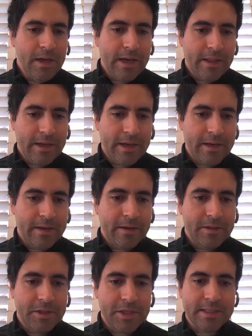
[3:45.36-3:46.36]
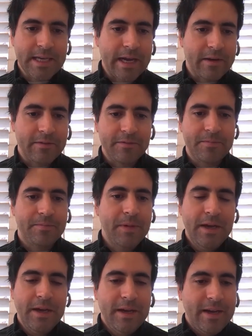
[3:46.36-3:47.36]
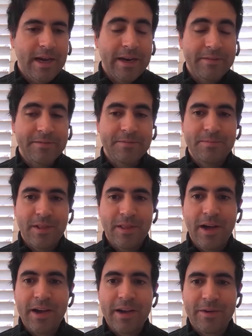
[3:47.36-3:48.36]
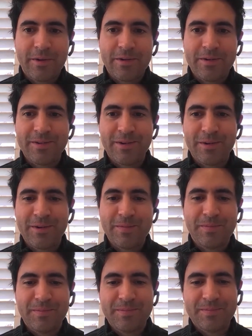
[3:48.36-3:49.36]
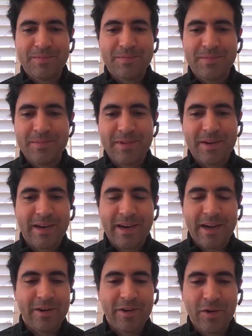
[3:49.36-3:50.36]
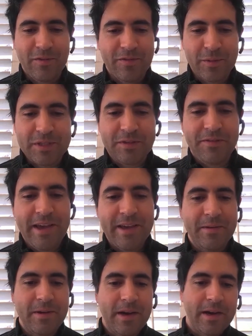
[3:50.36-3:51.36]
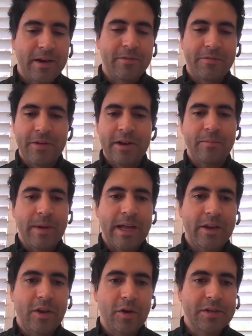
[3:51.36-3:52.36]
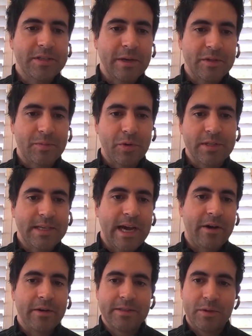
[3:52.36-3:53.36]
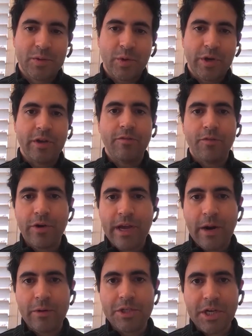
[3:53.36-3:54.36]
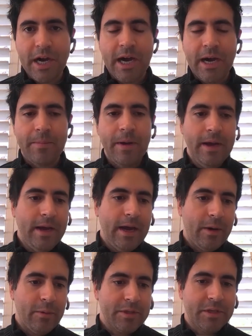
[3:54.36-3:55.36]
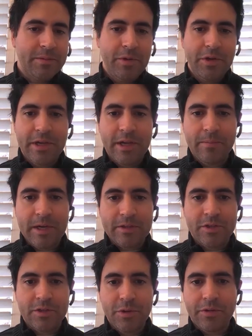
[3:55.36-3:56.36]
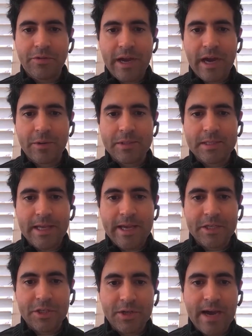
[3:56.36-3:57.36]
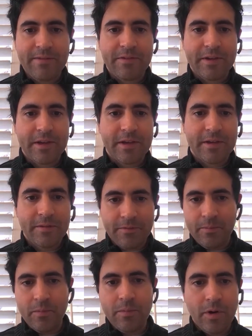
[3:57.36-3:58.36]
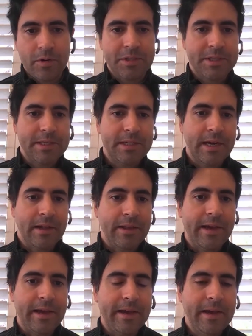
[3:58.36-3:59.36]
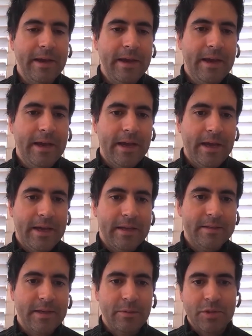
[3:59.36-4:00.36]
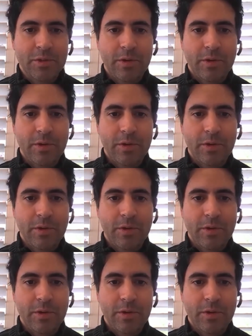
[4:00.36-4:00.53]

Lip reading: And then just out of luck or I don't know if it was fate, a friend of mine had noticed I was burnt out because I was working a 40-hour job. I was commuting about 2 to 3 hours a day in traffic from OC to LA, and I was